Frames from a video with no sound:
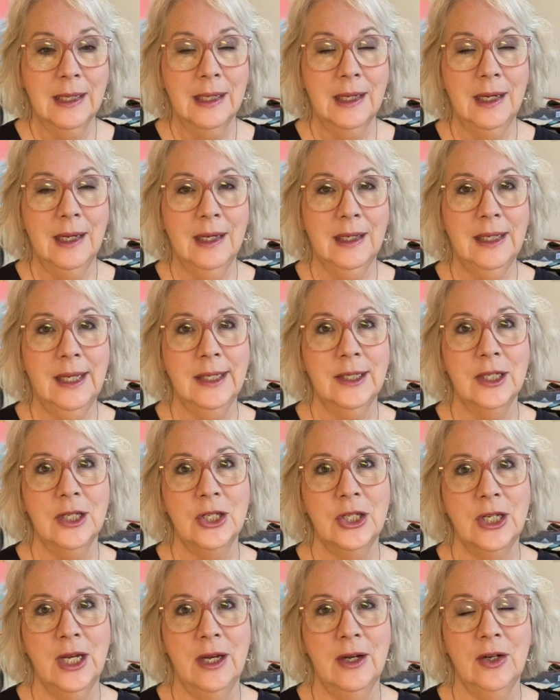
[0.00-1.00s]
I'd like to
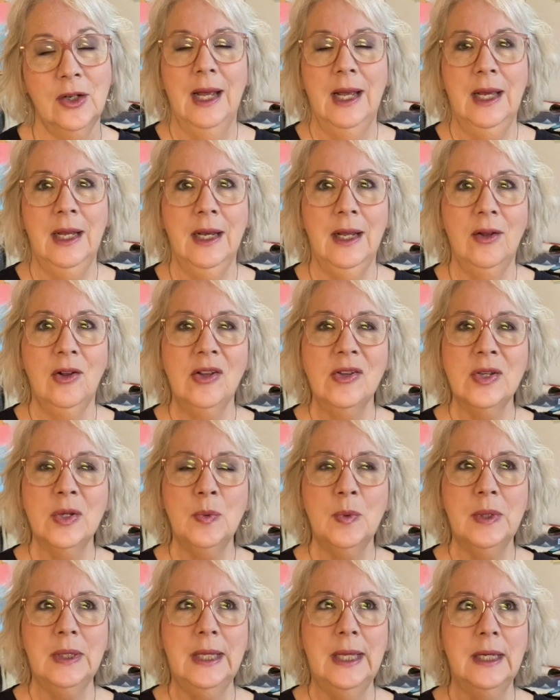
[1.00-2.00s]
share. And I also
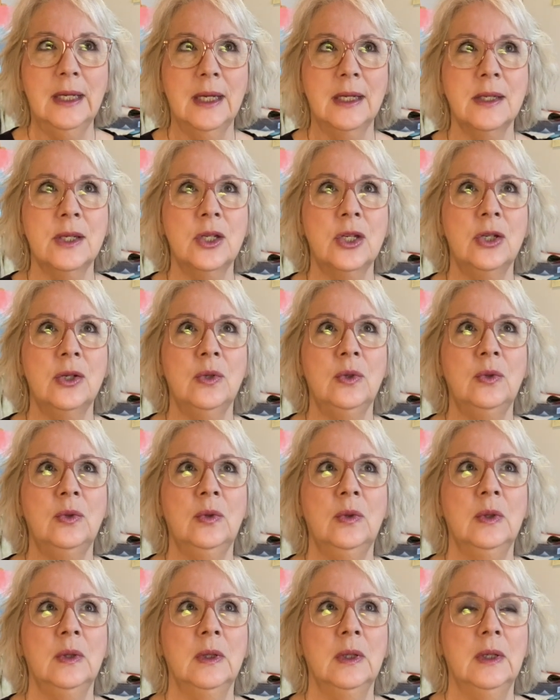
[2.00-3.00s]
would like us to
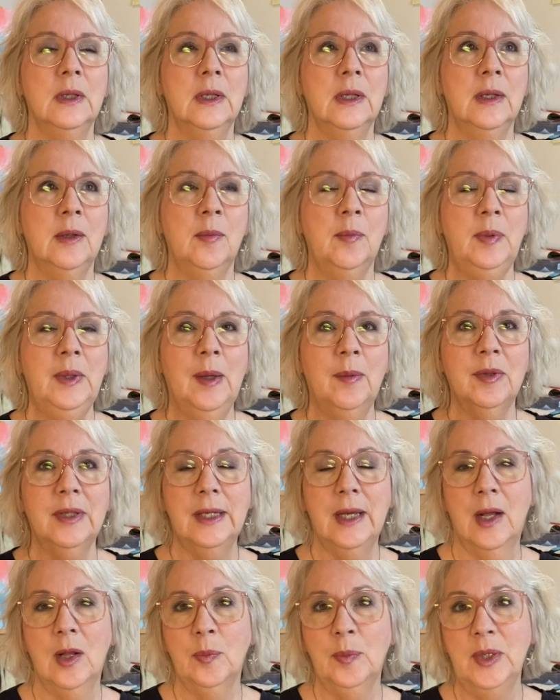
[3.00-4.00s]
be able to
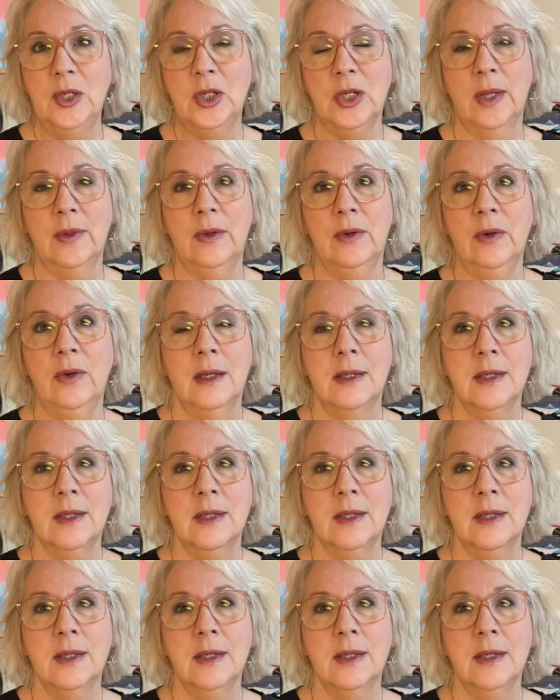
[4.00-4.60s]
help each other.